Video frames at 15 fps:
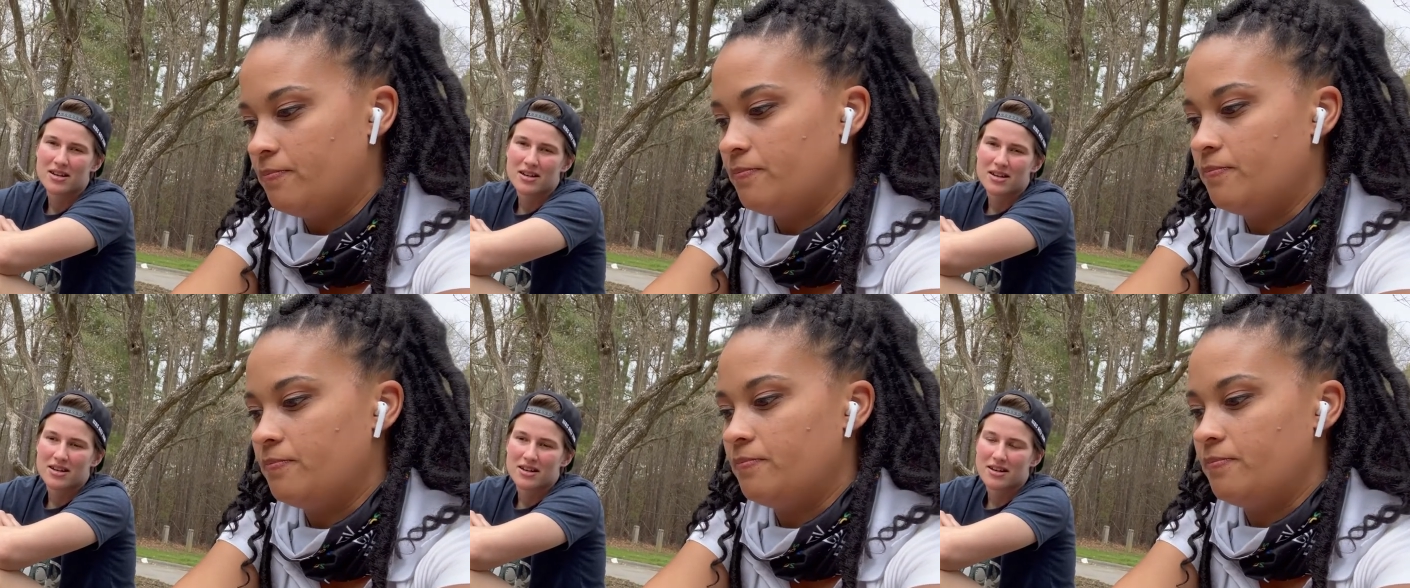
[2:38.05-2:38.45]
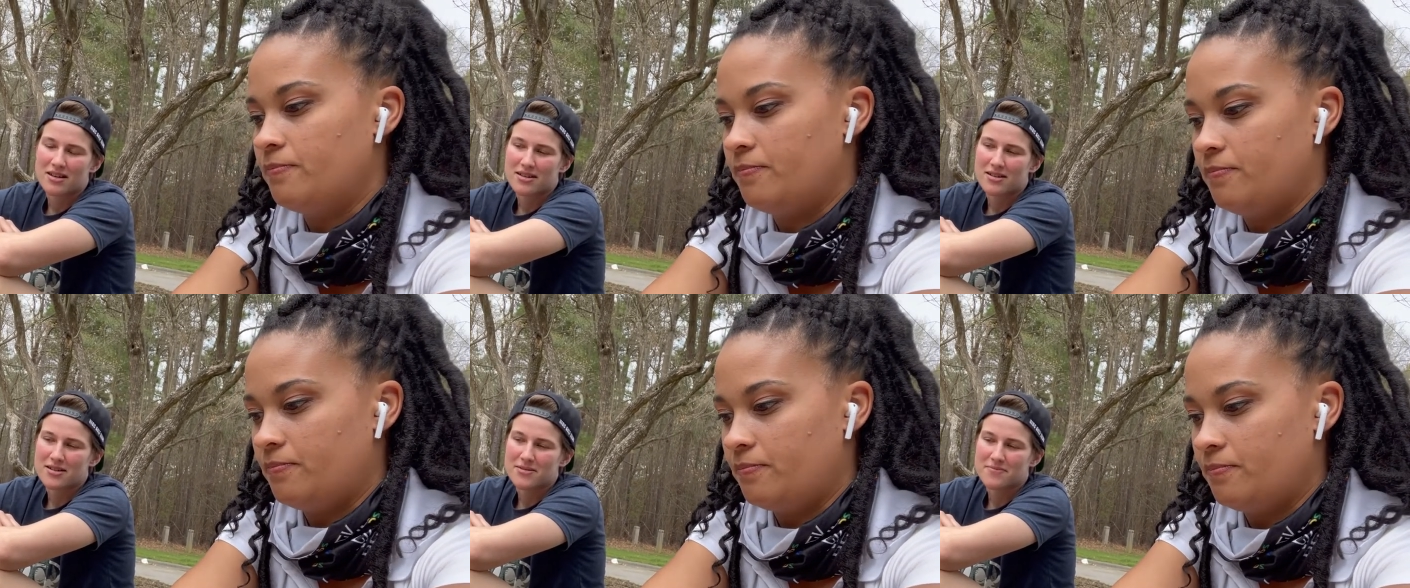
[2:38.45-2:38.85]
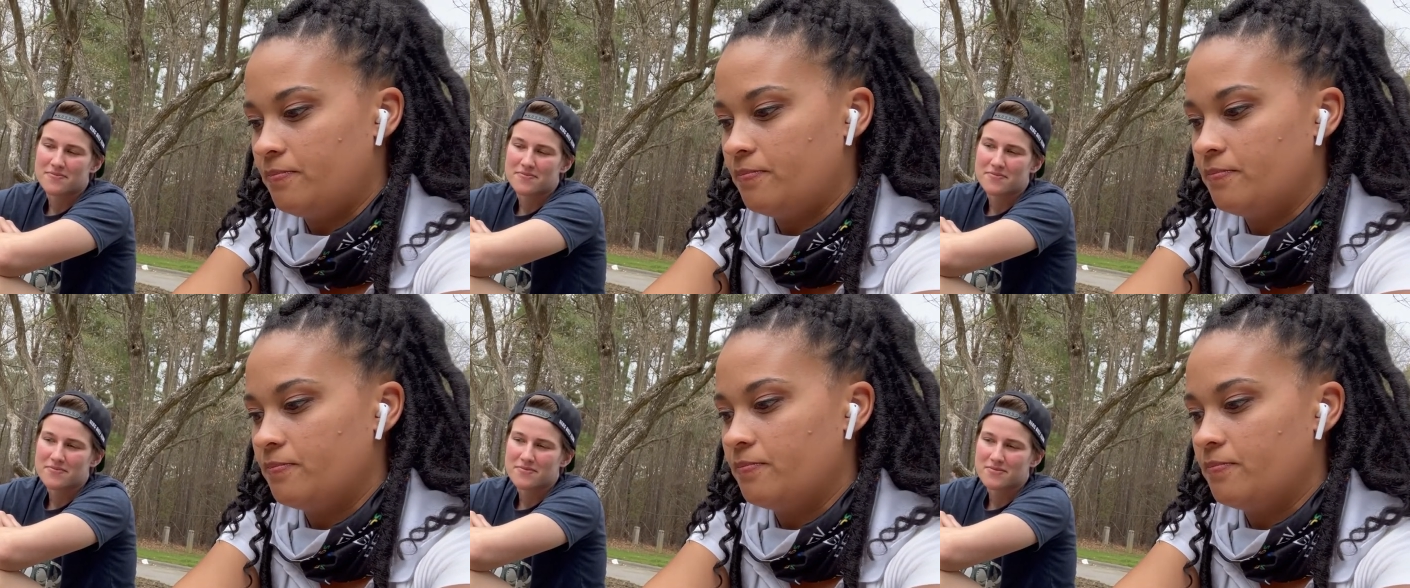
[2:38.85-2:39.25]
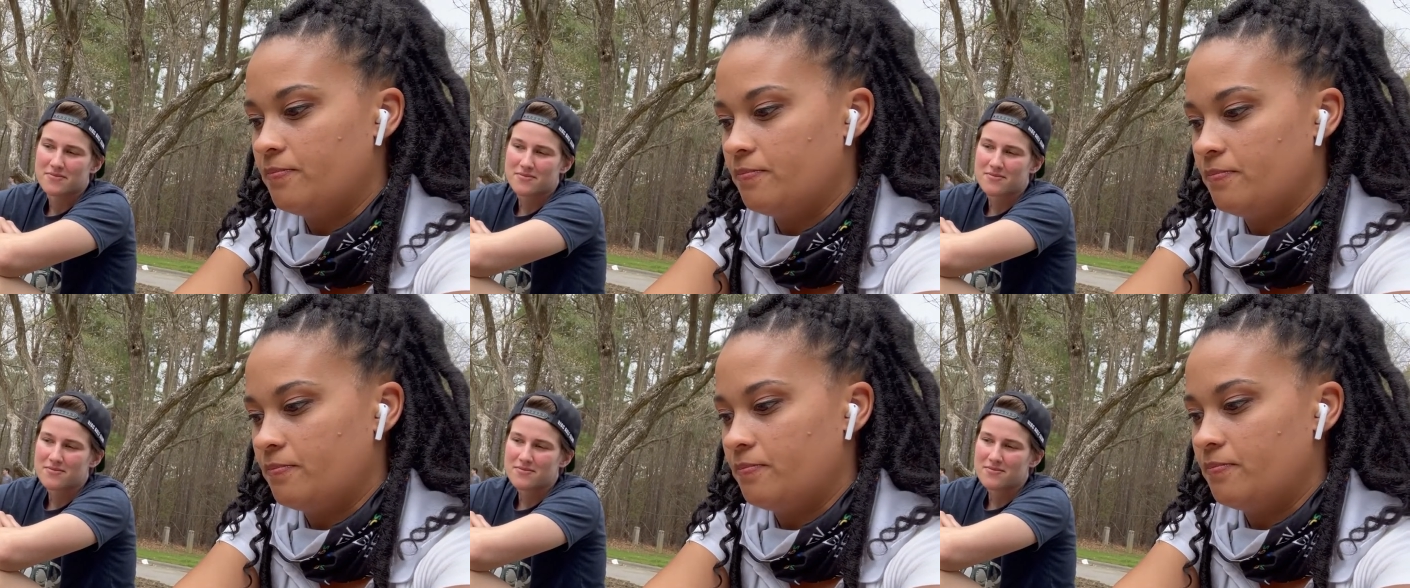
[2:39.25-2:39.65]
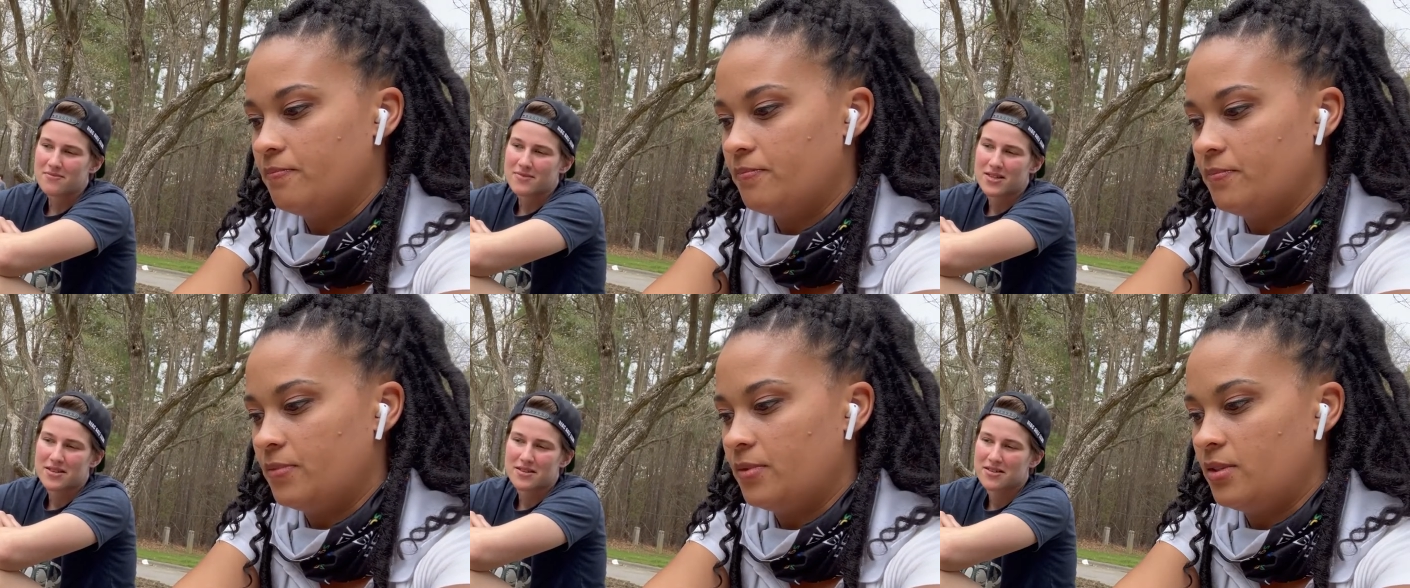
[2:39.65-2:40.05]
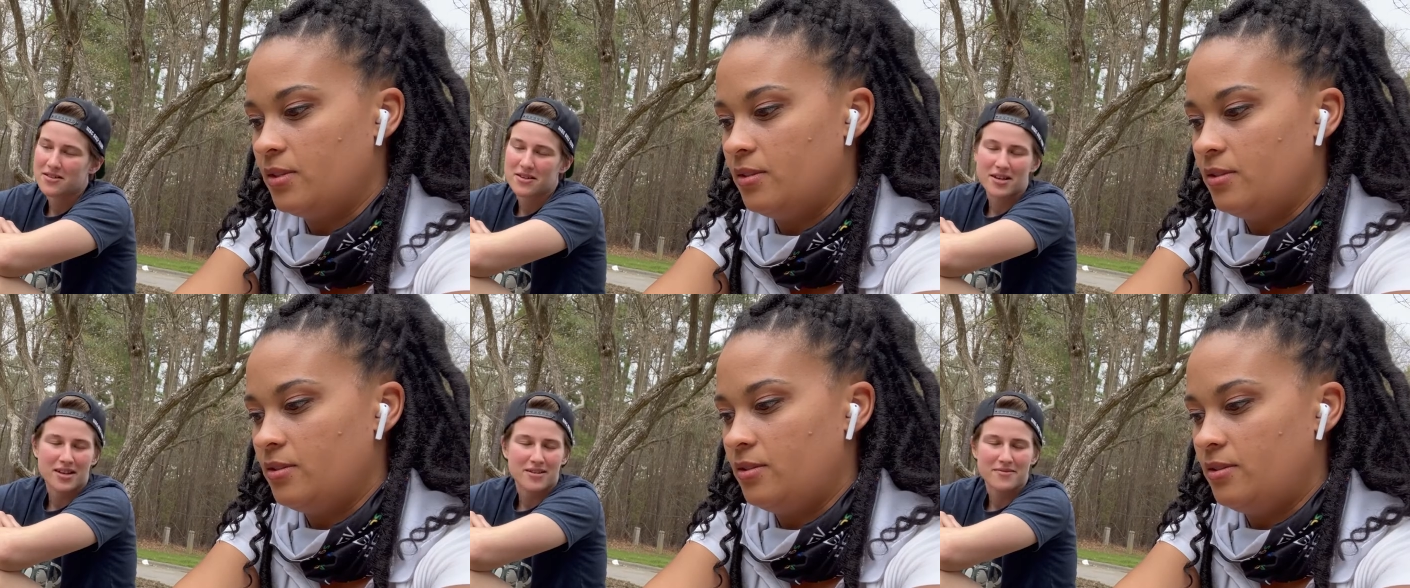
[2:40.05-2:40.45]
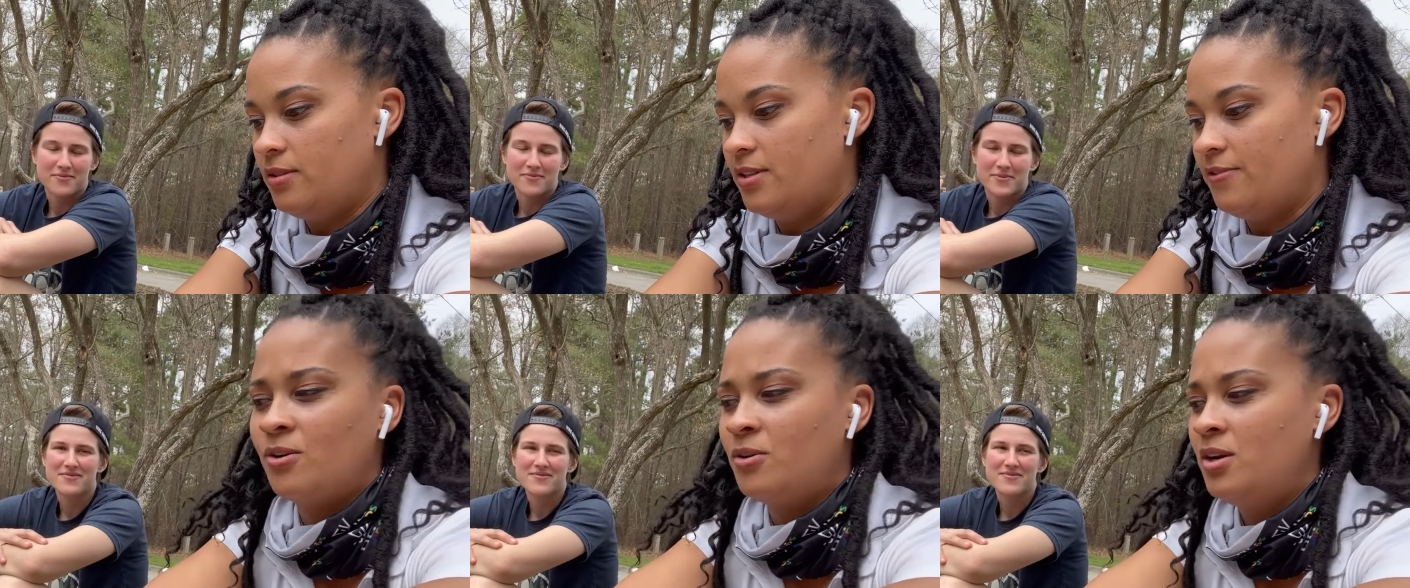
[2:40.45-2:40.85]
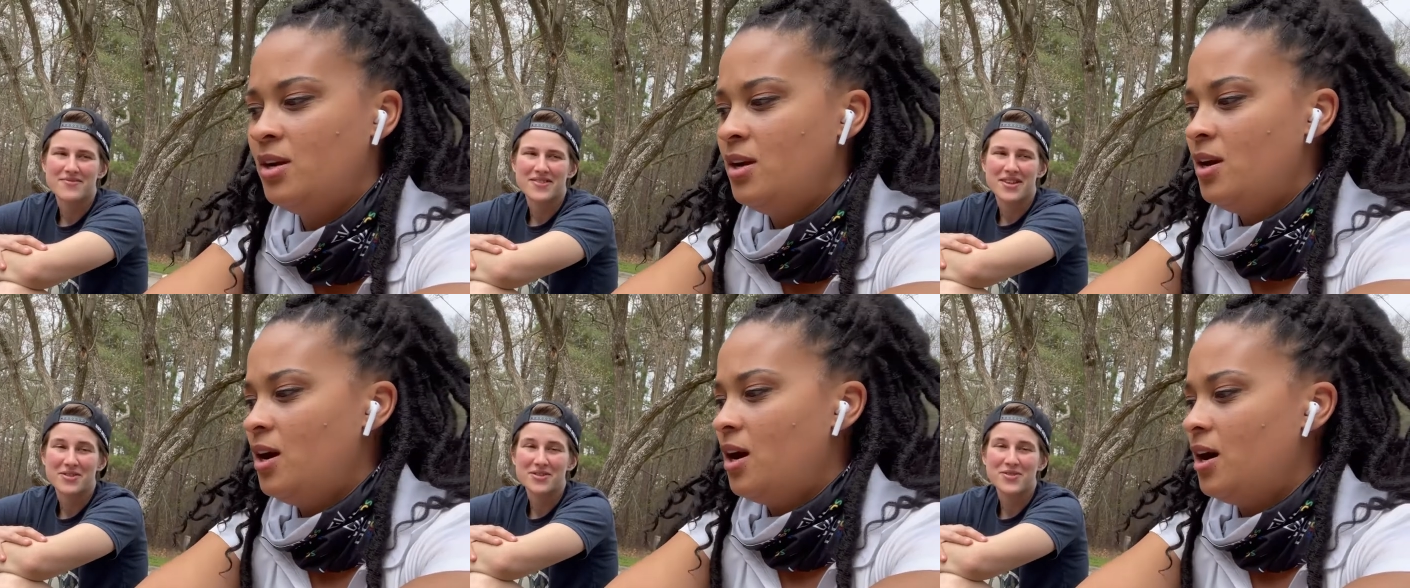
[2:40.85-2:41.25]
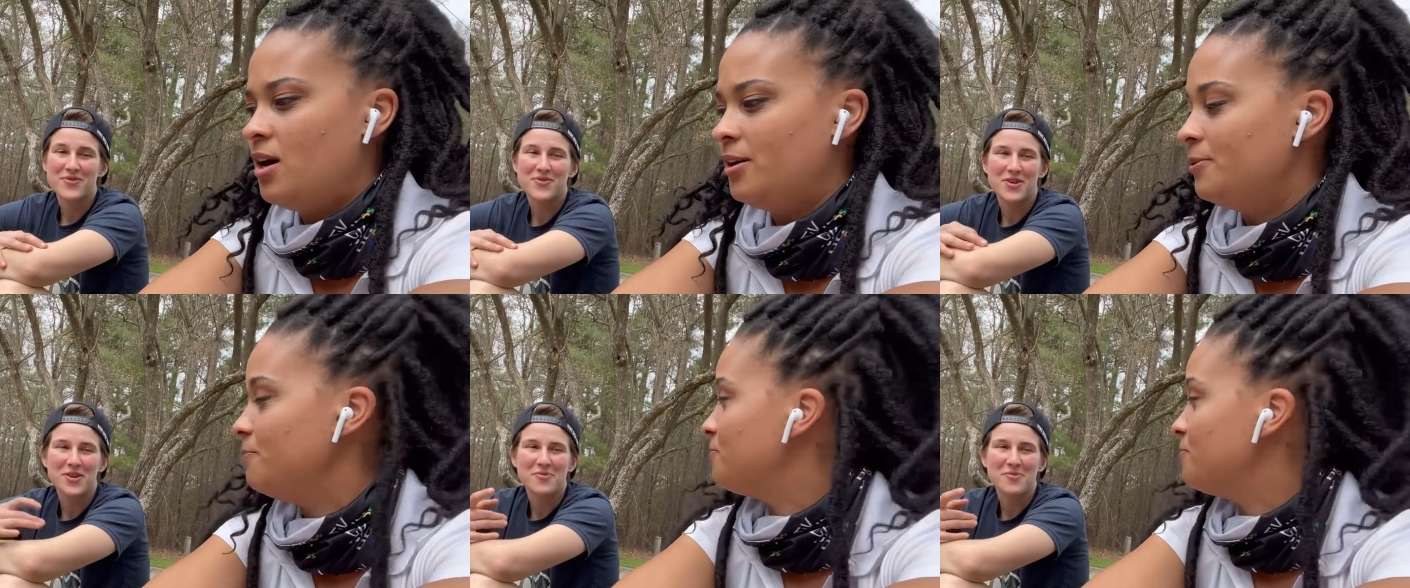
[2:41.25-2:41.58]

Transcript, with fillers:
Speaker 1: Um, so yeah, Definitely. there's a fun